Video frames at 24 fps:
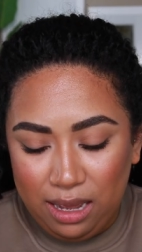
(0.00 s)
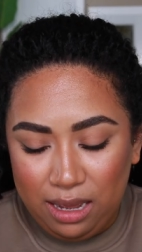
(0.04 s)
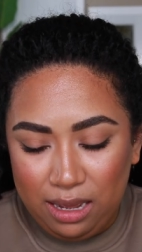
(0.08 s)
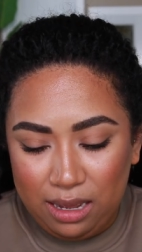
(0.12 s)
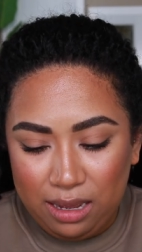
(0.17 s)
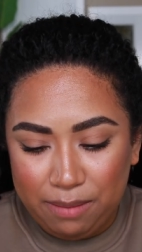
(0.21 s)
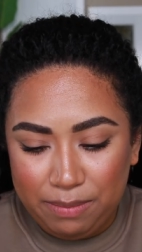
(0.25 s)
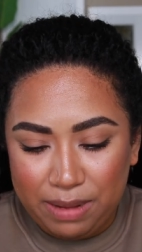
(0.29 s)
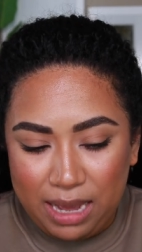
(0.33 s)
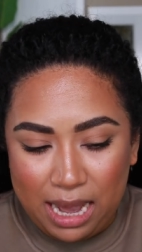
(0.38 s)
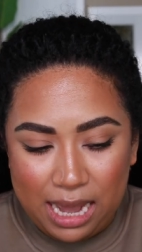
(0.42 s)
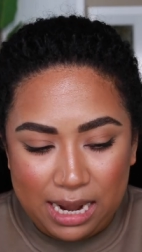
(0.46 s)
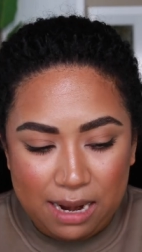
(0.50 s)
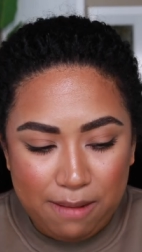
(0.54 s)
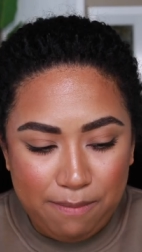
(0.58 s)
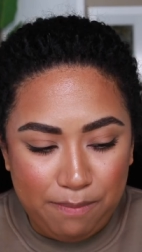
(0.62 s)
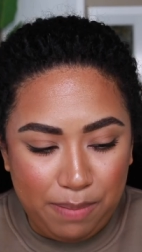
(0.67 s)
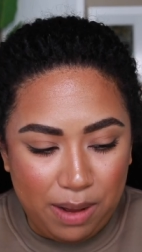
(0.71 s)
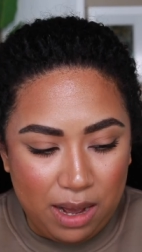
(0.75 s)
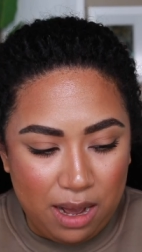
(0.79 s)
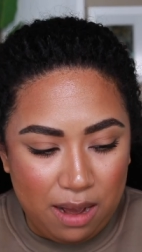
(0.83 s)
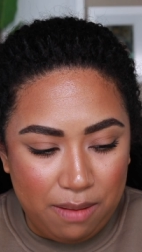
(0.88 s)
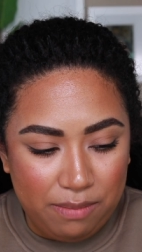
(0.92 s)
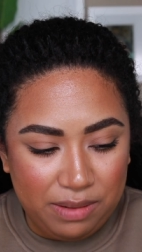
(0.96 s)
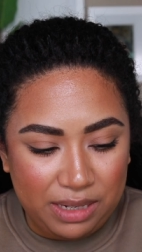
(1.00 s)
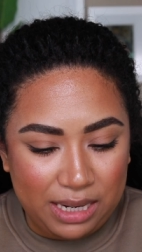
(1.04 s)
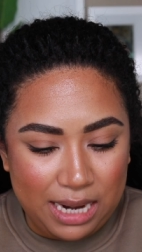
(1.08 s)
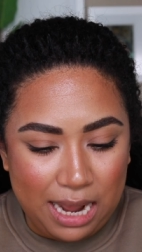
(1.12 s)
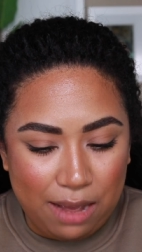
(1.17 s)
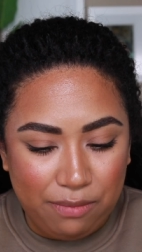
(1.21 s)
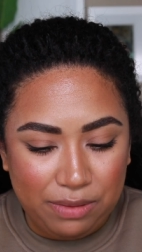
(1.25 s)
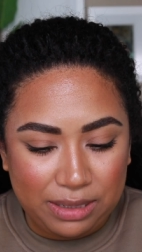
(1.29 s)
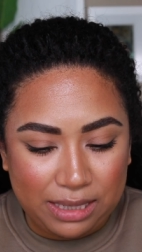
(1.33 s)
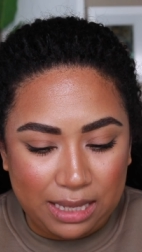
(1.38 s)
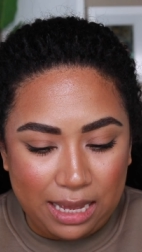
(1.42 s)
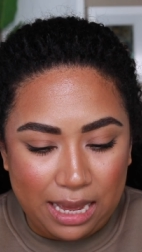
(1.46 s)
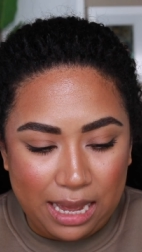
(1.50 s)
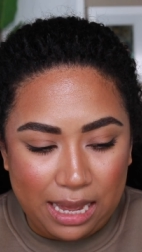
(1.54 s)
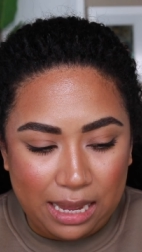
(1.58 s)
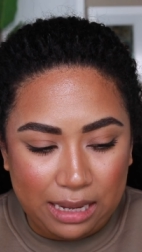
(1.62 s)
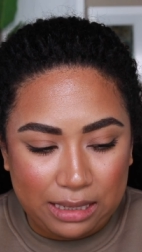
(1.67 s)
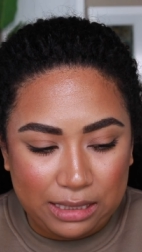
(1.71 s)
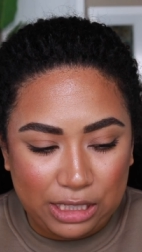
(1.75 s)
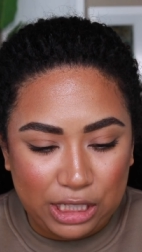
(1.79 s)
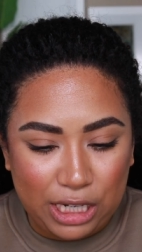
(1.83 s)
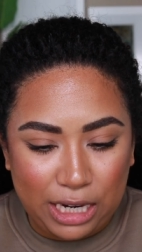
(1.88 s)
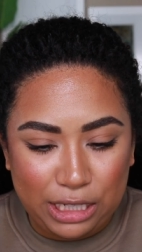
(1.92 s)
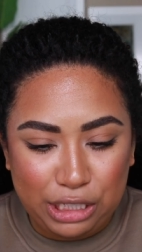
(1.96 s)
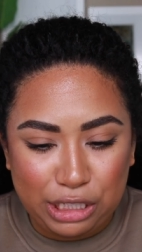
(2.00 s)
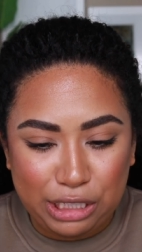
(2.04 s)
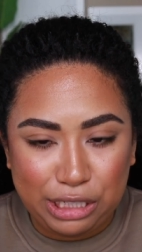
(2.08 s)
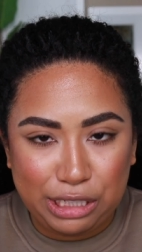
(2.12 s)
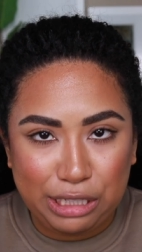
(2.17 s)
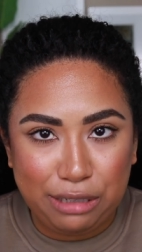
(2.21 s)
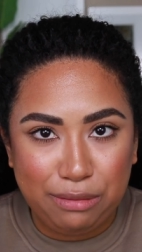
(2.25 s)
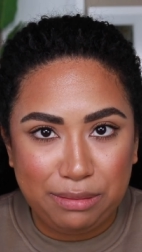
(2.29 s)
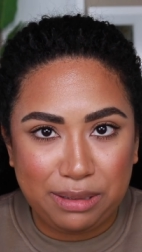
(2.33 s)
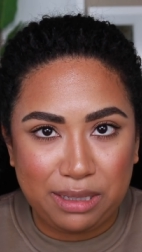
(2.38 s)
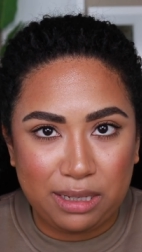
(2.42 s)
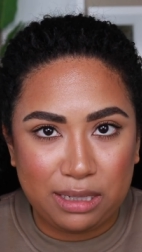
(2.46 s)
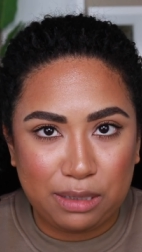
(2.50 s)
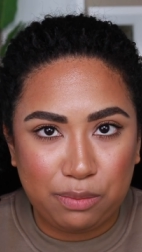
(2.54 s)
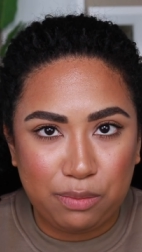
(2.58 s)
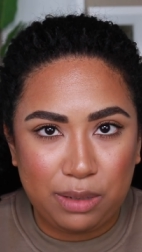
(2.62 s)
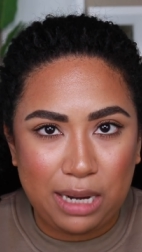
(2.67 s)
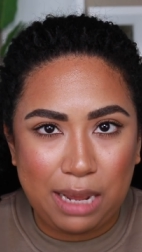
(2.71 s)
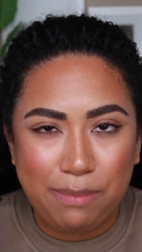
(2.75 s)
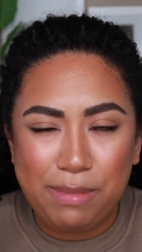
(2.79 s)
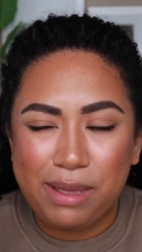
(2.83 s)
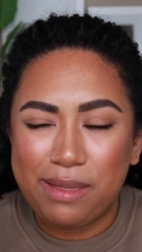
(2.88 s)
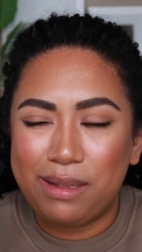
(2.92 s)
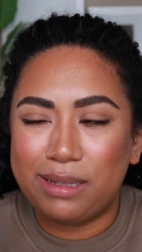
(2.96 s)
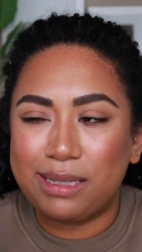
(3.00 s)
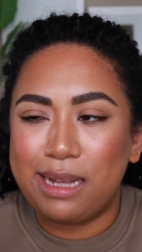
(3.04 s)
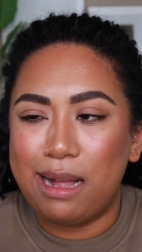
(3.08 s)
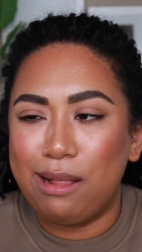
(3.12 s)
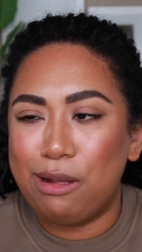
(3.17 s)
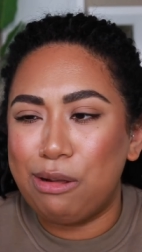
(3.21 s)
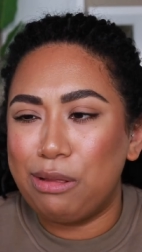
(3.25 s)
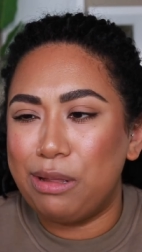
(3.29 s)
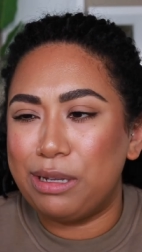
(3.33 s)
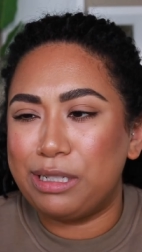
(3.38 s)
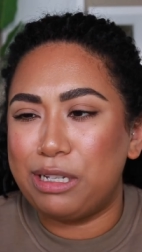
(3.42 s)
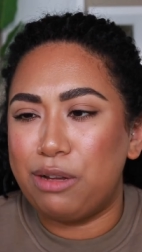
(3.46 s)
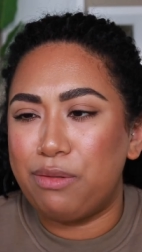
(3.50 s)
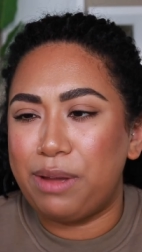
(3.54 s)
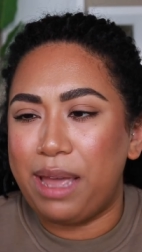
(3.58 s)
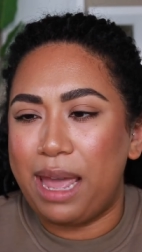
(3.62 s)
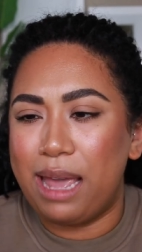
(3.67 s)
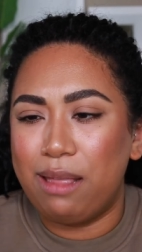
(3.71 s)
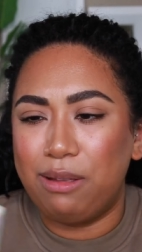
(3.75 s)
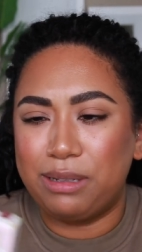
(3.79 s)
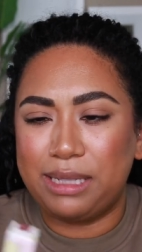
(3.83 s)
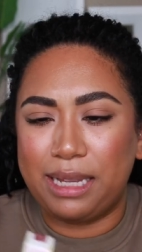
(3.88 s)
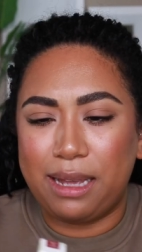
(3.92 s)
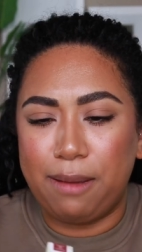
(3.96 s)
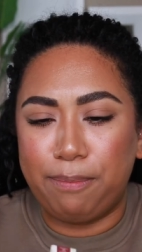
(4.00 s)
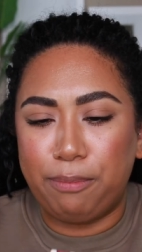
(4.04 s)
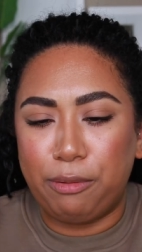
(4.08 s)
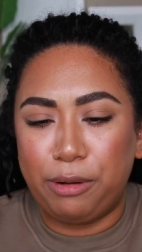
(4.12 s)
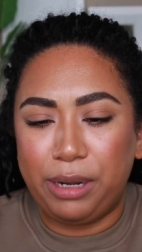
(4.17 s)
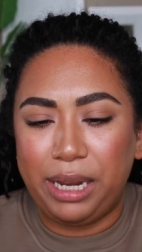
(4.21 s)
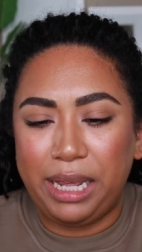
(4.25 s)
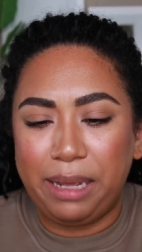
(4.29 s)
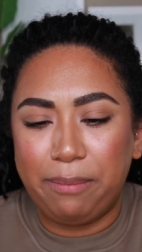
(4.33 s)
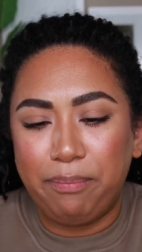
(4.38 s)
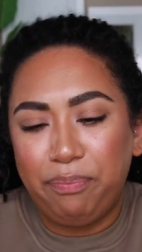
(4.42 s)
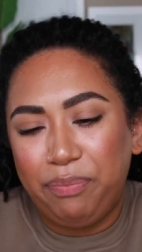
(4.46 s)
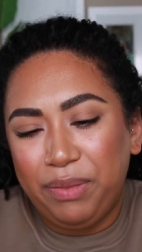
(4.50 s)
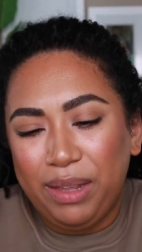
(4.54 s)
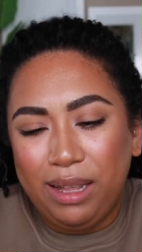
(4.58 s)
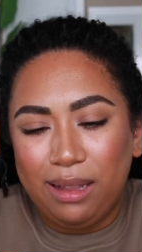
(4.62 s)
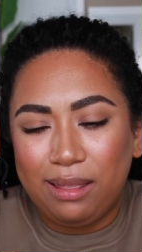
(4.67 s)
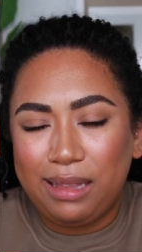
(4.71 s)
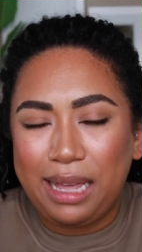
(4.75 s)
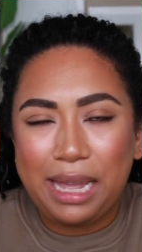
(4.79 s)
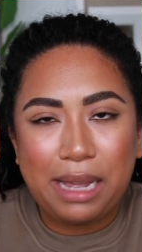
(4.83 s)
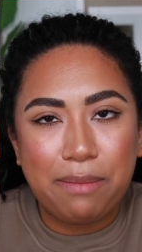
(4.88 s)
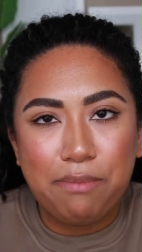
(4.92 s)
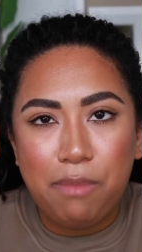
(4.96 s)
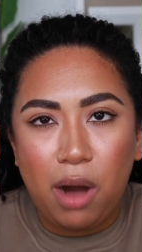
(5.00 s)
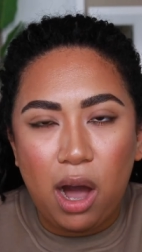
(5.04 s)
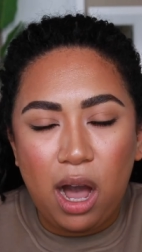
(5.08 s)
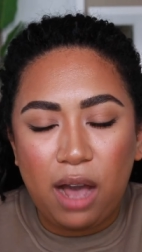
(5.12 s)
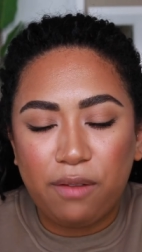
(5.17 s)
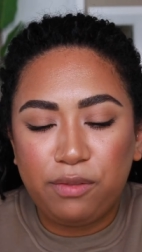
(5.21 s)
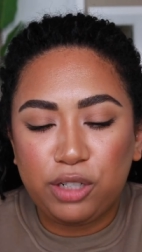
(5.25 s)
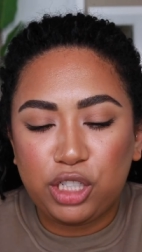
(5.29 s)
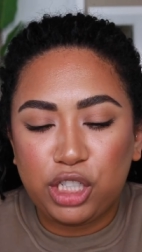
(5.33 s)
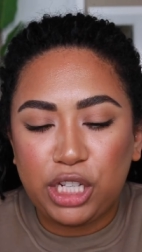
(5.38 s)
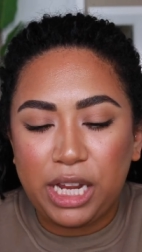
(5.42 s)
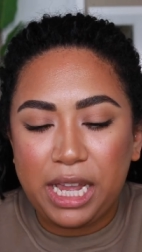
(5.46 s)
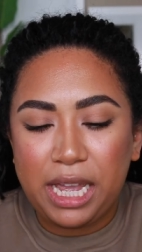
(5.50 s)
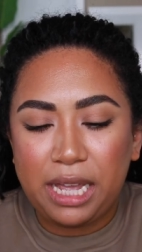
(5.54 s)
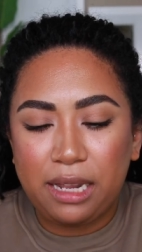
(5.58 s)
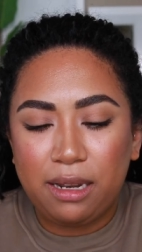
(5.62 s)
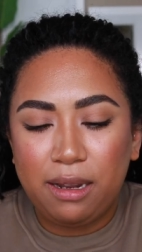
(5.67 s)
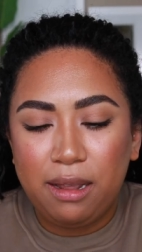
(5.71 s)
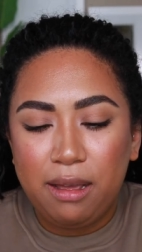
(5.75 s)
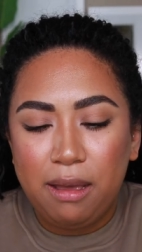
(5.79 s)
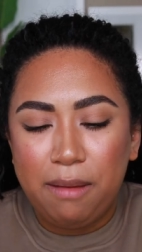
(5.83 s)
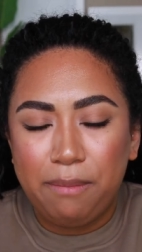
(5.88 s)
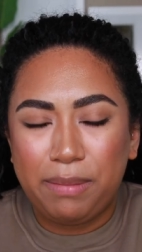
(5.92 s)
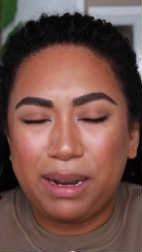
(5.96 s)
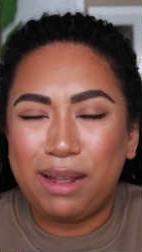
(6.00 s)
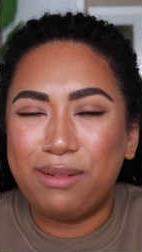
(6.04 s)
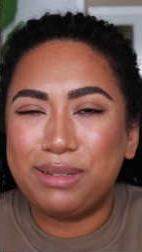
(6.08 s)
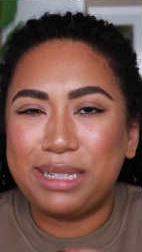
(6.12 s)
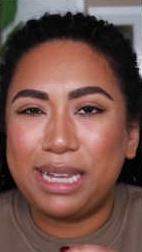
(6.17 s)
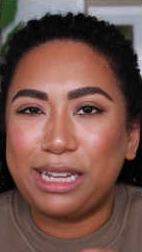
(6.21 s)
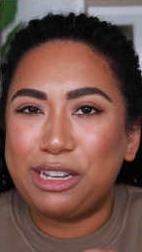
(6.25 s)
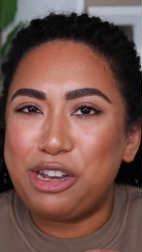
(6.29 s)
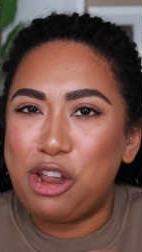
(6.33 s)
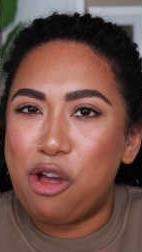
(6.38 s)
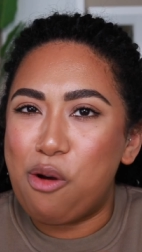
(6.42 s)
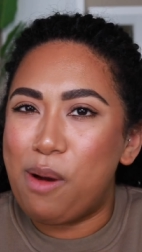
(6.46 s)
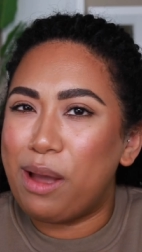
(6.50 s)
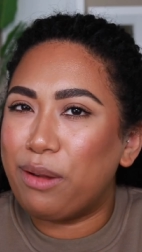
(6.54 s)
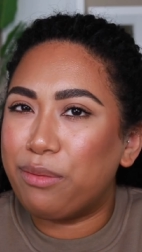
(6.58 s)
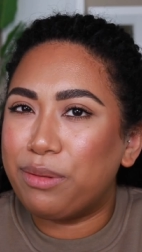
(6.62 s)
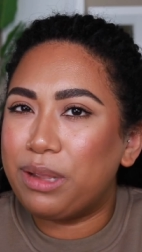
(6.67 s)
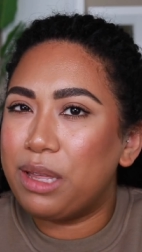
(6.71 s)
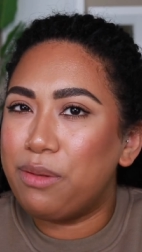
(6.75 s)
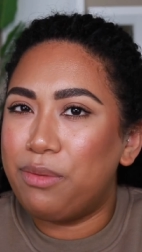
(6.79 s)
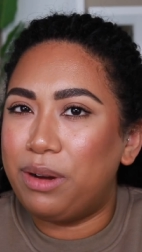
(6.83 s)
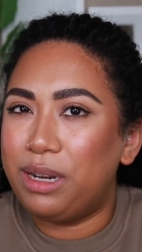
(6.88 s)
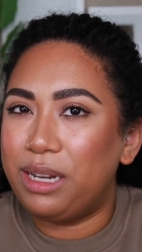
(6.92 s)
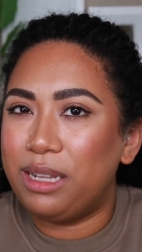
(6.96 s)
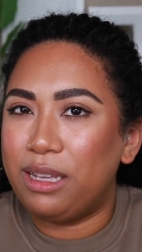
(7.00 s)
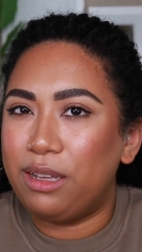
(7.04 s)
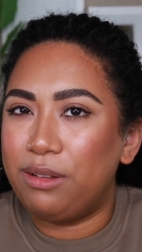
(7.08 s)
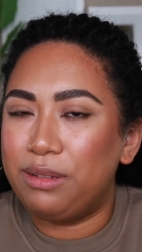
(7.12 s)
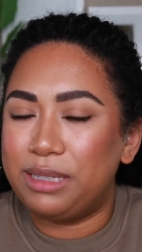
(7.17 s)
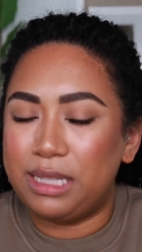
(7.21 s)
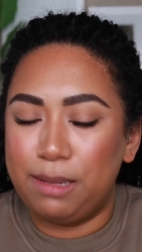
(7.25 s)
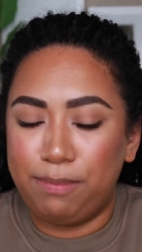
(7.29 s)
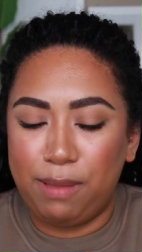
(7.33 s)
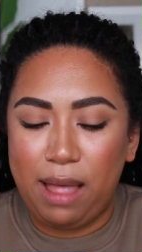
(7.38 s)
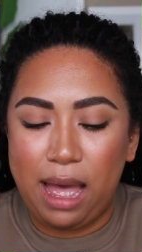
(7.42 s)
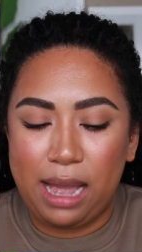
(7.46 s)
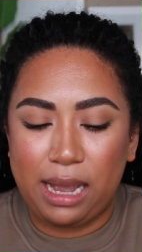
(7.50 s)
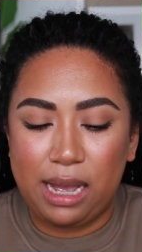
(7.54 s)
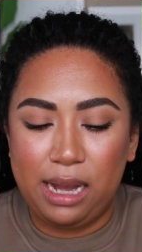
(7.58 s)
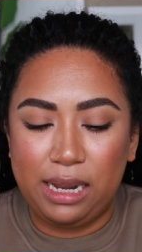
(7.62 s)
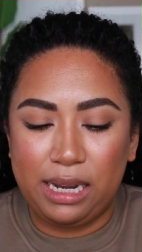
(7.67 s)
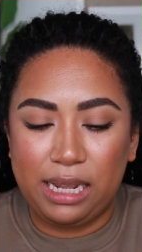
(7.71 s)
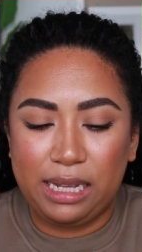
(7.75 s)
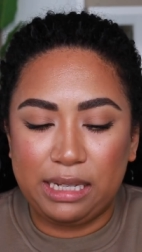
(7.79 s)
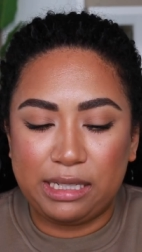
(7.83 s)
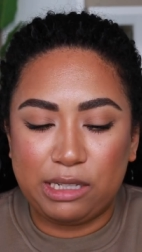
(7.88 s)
I'm kind of bummed, and I was like, should I just use this one? I mean, this color looks okay. It looks like a pretty like mauve shade, but I was like, no, I really want to use the Black Honey.